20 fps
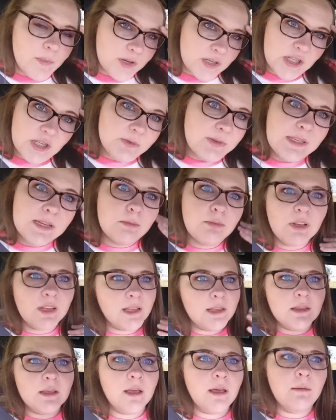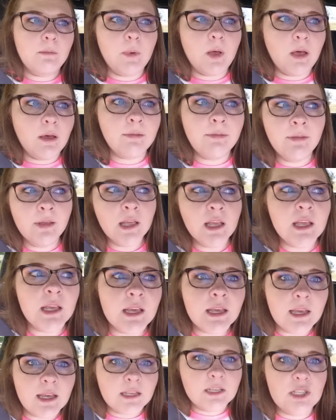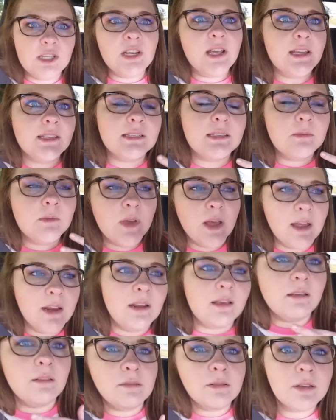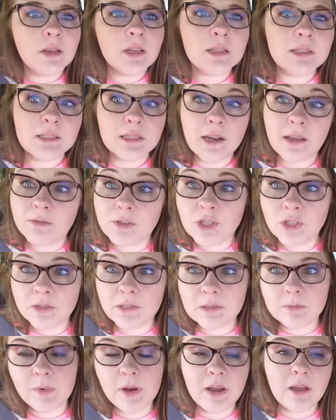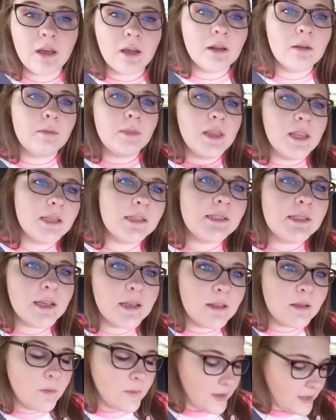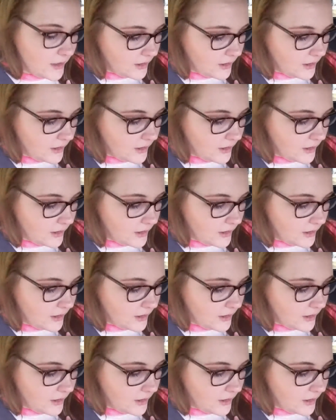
but she was able to get the cup off, and she has some kind of stuff she was spraying on him, and they said that we